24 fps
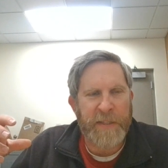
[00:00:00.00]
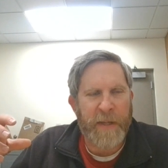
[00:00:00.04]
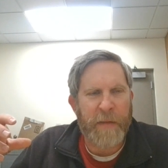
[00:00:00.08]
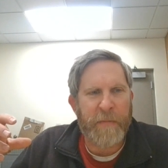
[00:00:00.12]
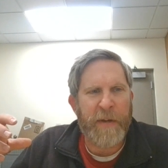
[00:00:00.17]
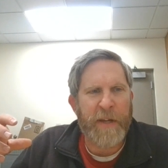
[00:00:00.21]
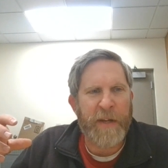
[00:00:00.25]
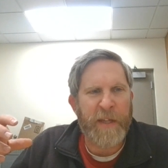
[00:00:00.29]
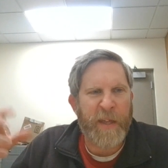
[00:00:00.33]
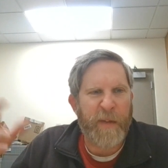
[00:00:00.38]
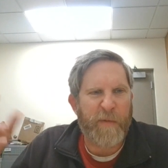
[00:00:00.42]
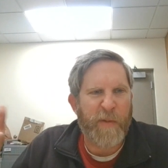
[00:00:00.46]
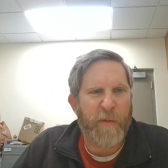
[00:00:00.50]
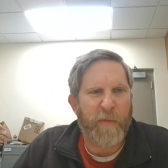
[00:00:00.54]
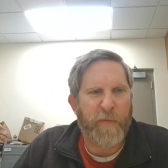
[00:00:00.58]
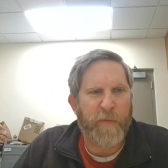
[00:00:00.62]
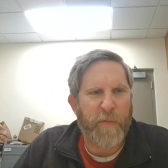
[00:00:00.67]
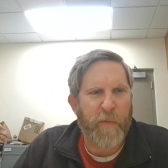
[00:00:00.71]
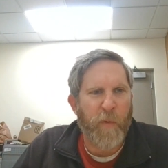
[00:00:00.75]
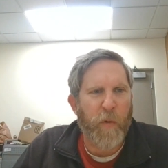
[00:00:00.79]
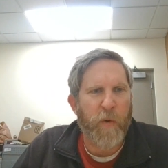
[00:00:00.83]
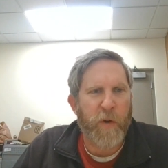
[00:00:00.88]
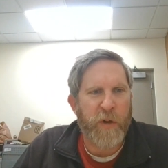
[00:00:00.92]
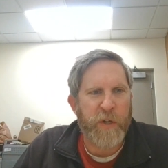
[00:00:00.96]
So I'm going to give you
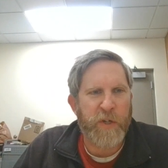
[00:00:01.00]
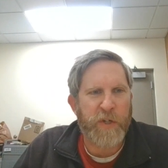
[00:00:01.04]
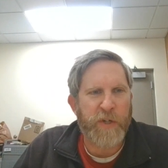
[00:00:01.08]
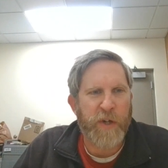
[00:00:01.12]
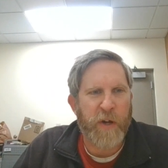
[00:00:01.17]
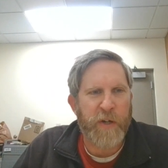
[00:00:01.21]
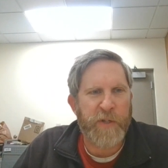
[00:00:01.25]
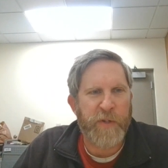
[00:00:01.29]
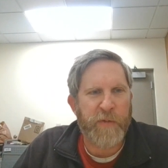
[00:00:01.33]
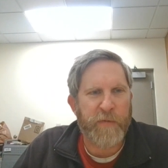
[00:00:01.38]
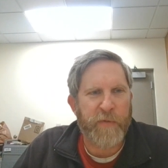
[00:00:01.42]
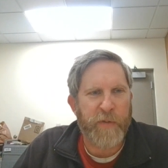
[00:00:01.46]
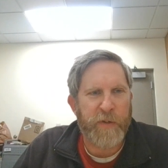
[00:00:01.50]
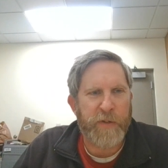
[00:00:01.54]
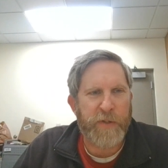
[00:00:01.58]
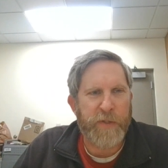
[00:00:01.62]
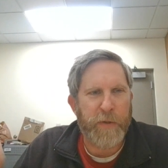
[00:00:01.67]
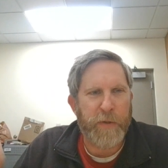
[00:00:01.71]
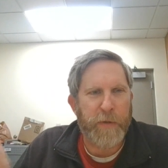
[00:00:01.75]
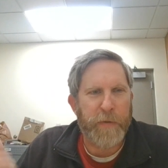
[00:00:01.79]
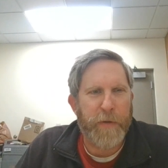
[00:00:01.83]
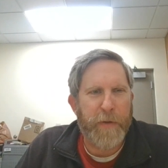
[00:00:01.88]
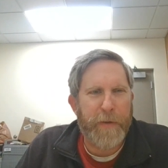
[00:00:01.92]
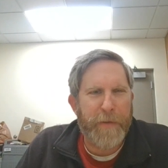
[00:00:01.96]
four and charge you for
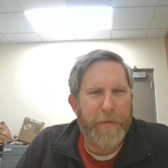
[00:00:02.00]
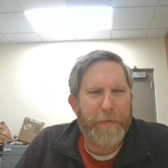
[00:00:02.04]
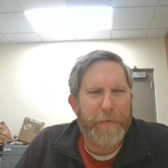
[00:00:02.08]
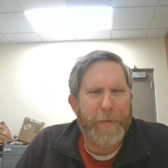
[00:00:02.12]
two.